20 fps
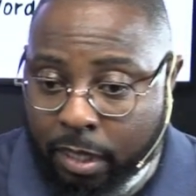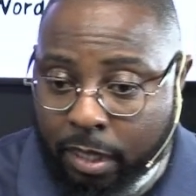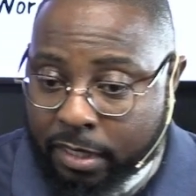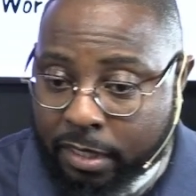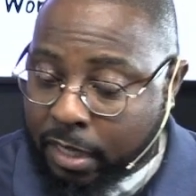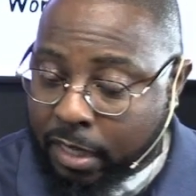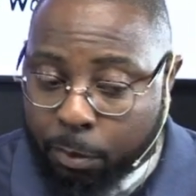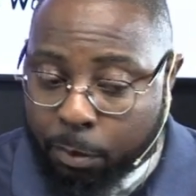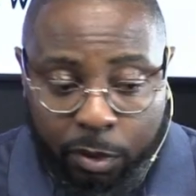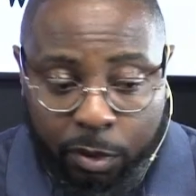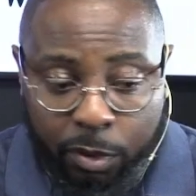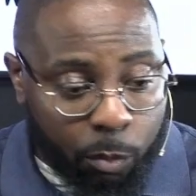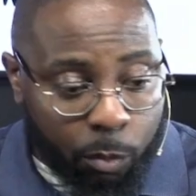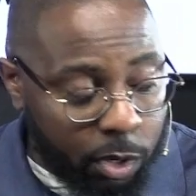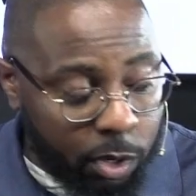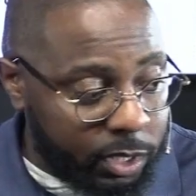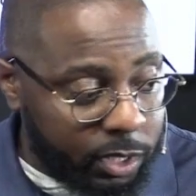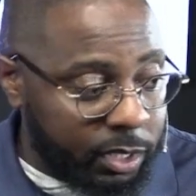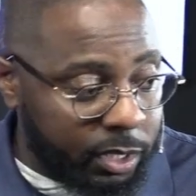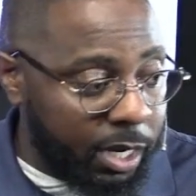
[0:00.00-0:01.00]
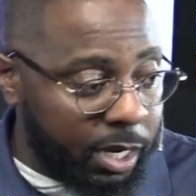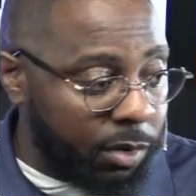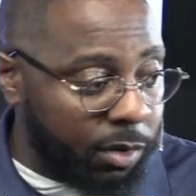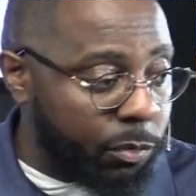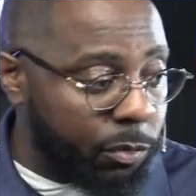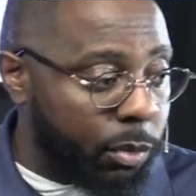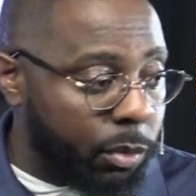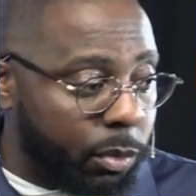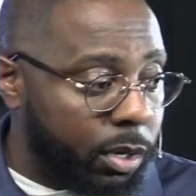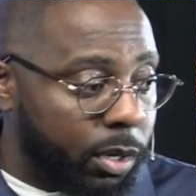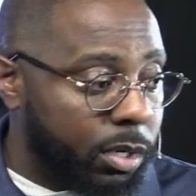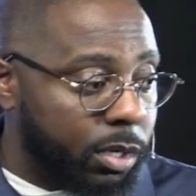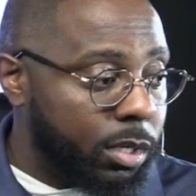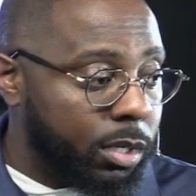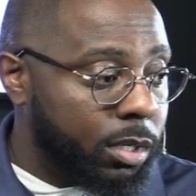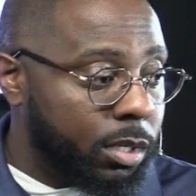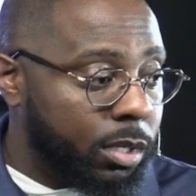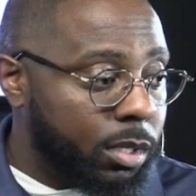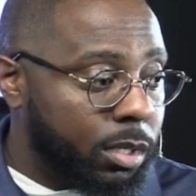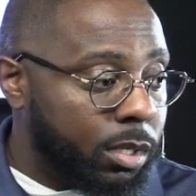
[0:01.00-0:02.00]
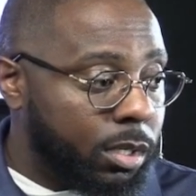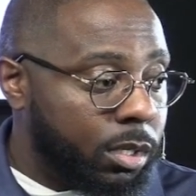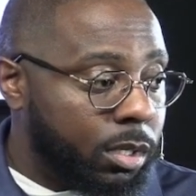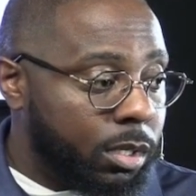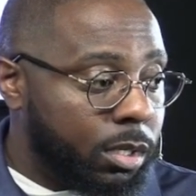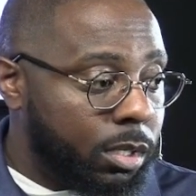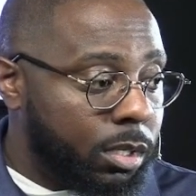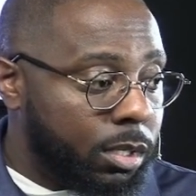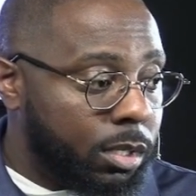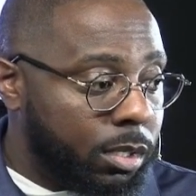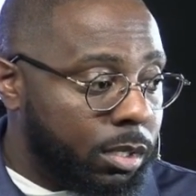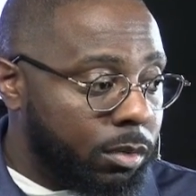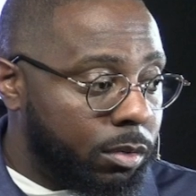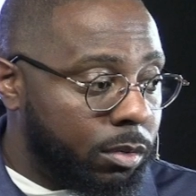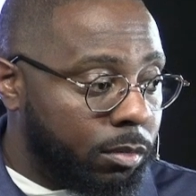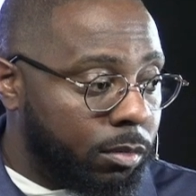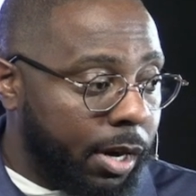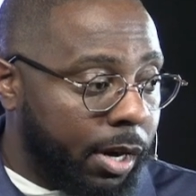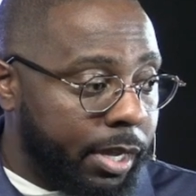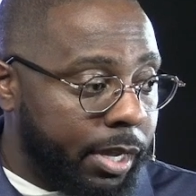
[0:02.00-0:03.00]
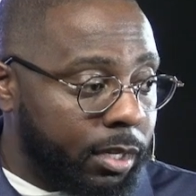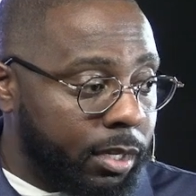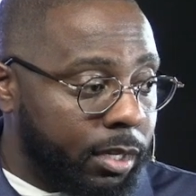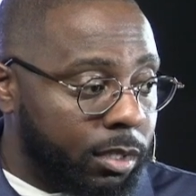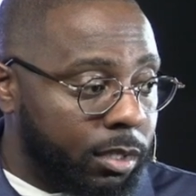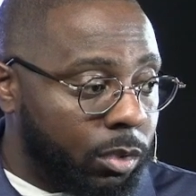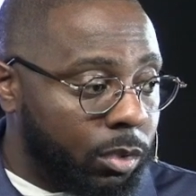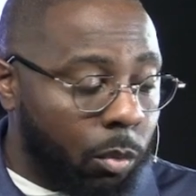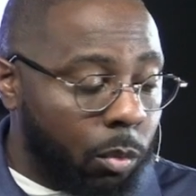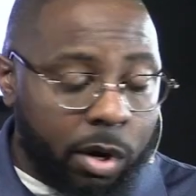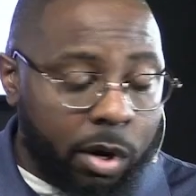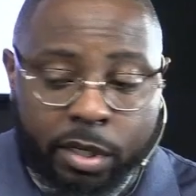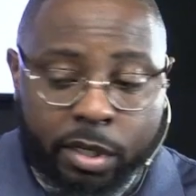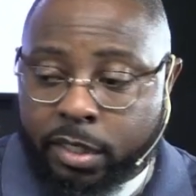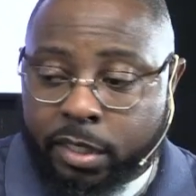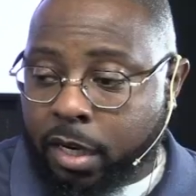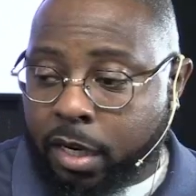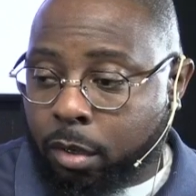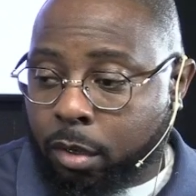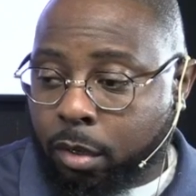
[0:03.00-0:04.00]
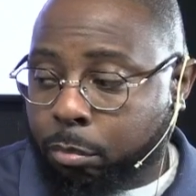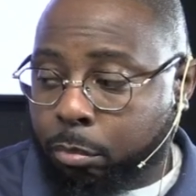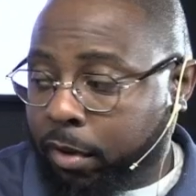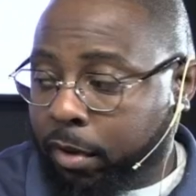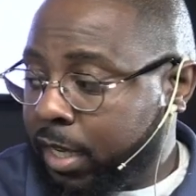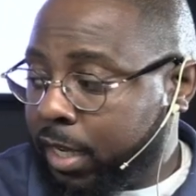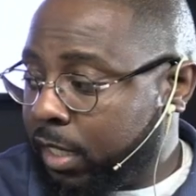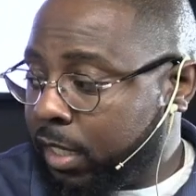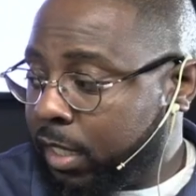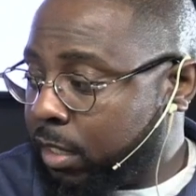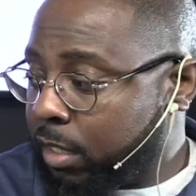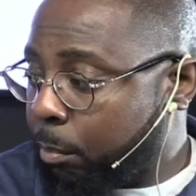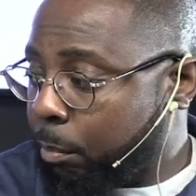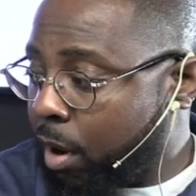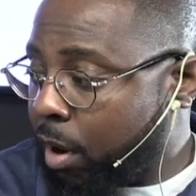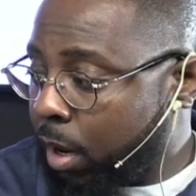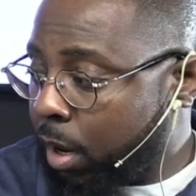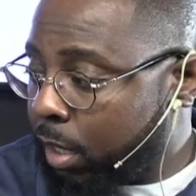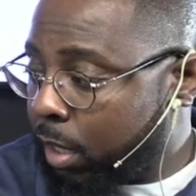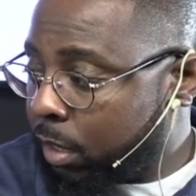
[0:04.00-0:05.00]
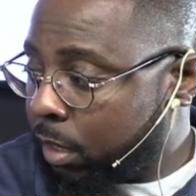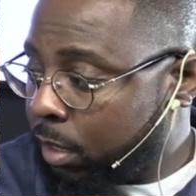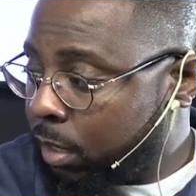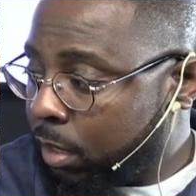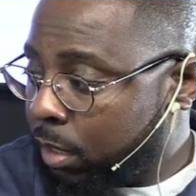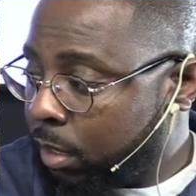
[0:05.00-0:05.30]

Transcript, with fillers: That's not what the word is there for. Right? The word is there to break us apart.